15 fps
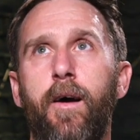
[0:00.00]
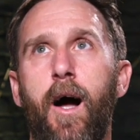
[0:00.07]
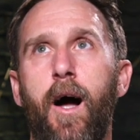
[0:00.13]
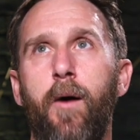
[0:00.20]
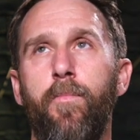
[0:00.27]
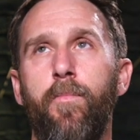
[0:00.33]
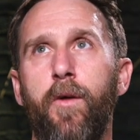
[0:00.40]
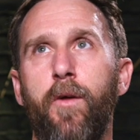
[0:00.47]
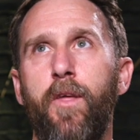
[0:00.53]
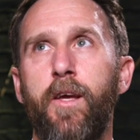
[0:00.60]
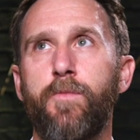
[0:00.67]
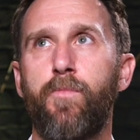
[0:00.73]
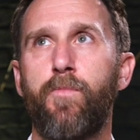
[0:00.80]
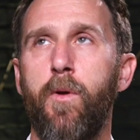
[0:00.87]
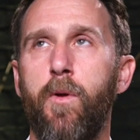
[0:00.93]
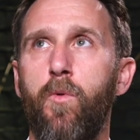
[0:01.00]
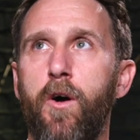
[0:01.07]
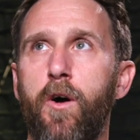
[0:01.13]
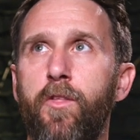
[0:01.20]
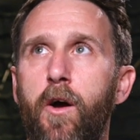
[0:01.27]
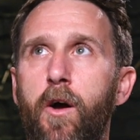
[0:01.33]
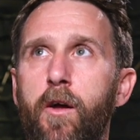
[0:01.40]
Um, I think it's probably
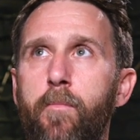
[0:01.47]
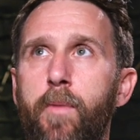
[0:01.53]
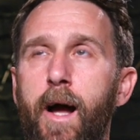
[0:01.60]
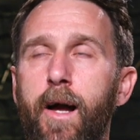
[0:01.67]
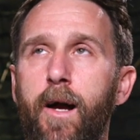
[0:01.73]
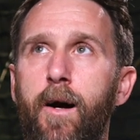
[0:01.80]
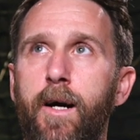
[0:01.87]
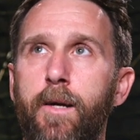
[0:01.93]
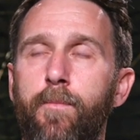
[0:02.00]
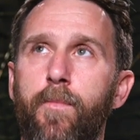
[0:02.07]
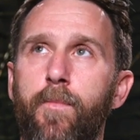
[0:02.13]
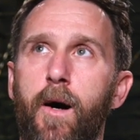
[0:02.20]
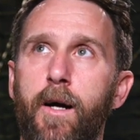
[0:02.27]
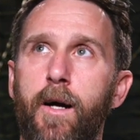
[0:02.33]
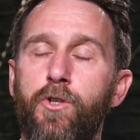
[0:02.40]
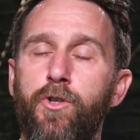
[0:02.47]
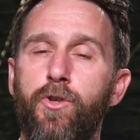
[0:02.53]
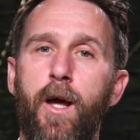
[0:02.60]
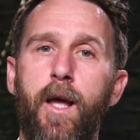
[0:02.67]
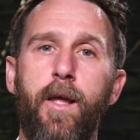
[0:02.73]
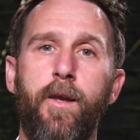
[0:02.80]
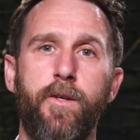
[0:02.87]
worth going back. I, I
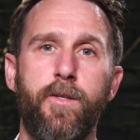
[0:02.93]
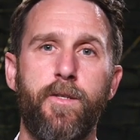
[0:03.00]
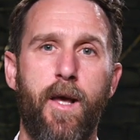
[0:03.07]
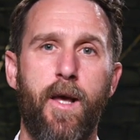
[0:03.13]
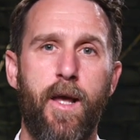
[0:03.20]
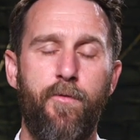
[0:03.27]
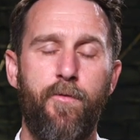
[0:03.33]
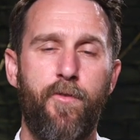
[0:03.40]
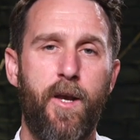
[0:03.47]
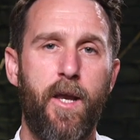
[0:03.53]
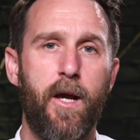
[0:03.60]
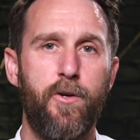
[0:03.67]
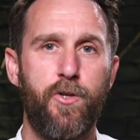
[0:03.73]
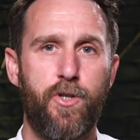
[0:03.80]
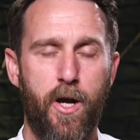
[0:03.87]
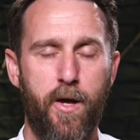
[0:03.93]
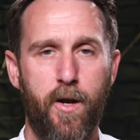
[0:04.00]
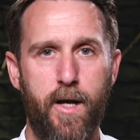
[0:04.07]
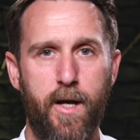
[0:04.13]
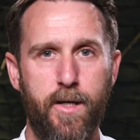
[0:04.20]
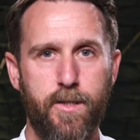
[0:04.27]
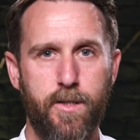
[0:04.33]
trained as a video
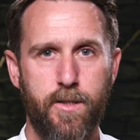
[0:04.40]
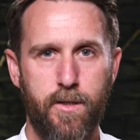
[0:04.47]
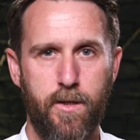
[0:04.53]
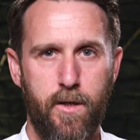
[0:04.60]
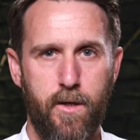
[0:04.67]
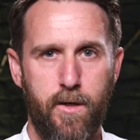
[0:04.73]
journalist.